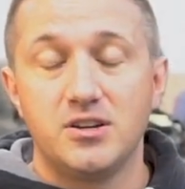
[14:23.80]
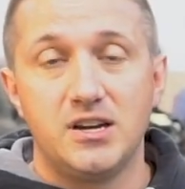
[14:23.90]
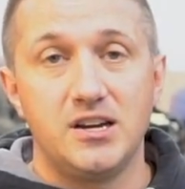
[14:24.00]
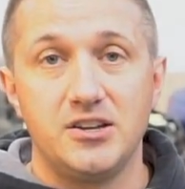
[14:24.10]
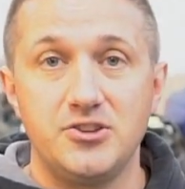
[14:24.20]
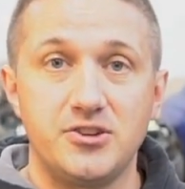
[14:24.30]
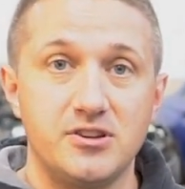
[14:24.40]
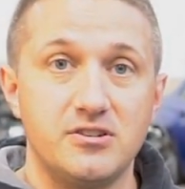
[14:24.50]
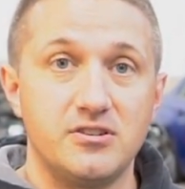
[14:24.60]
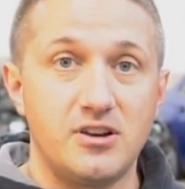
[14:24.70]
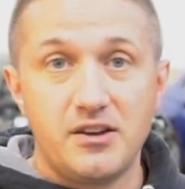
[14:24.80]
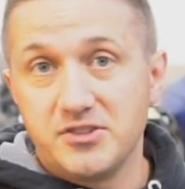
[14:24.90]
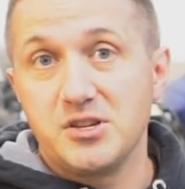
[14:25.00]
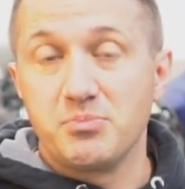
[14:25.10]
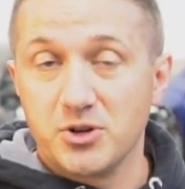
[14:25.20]
Uh, you can
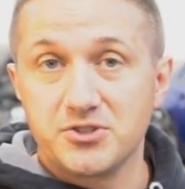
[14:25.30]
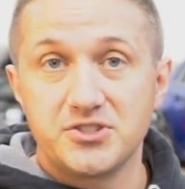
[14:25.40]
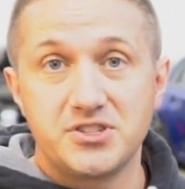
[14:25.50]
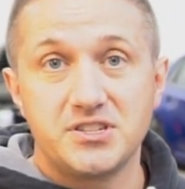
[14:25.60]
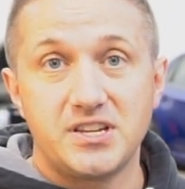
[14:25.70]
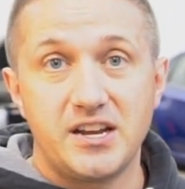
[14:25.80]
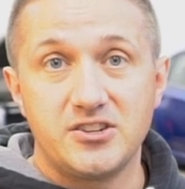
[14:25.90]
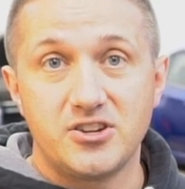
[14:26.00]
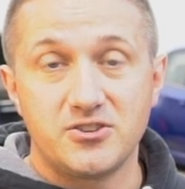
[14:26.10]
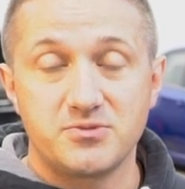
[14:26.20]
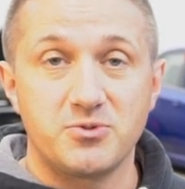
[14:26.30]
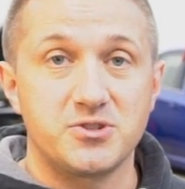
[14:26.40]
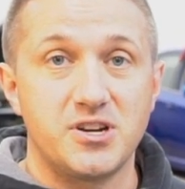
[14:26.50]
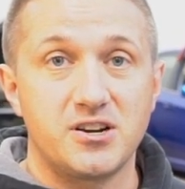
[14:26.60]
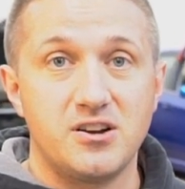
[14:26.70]
obviously purchase this at
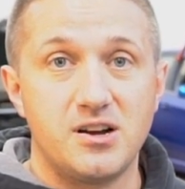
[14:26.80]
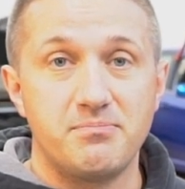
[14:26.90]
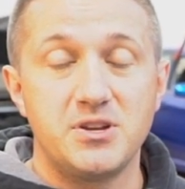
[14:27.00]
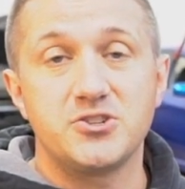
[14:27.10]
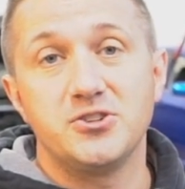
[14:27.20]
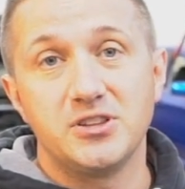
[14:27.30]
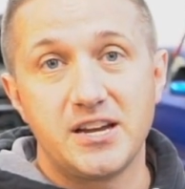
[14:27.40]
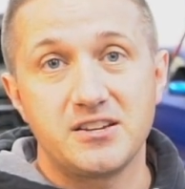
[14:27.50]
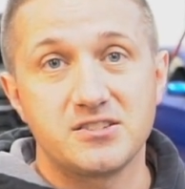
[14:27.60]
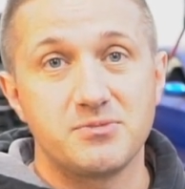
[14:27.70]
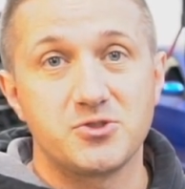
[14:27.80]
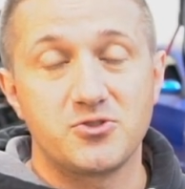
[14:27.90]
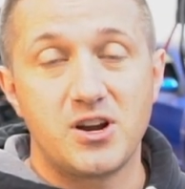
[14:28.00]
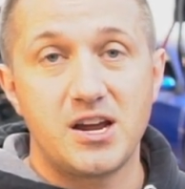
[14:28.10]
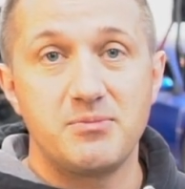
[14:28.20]
edgeautosport.com. Make sure you like and
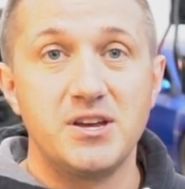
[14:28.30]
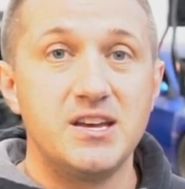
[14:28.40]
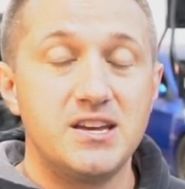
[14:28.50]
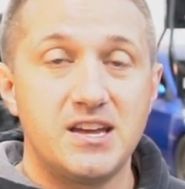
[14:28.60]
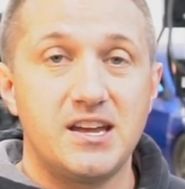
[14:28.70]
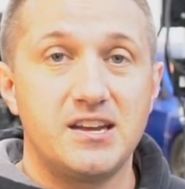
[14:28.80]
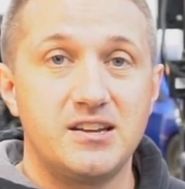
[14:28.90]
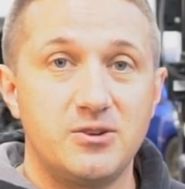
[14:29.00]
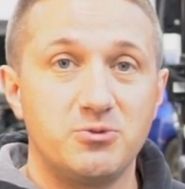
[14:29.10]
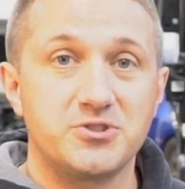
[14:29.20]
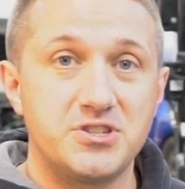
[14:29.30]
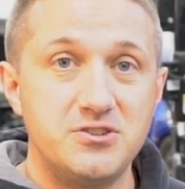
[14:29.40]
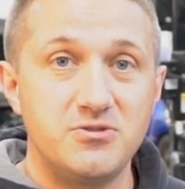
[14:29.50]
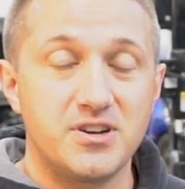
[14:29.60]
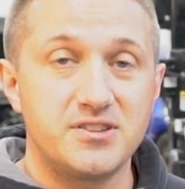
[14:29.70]
subscribe, and uh, we'll see
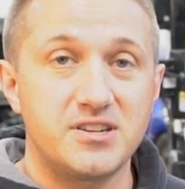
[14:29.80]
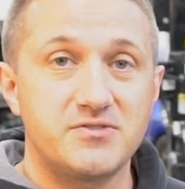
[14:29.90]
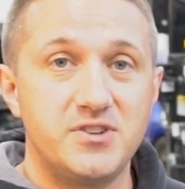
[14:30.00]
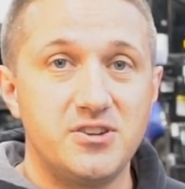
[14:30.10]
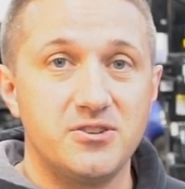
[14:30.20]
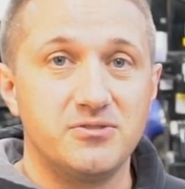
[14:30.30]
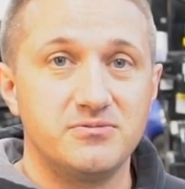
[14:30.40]
you on the next video.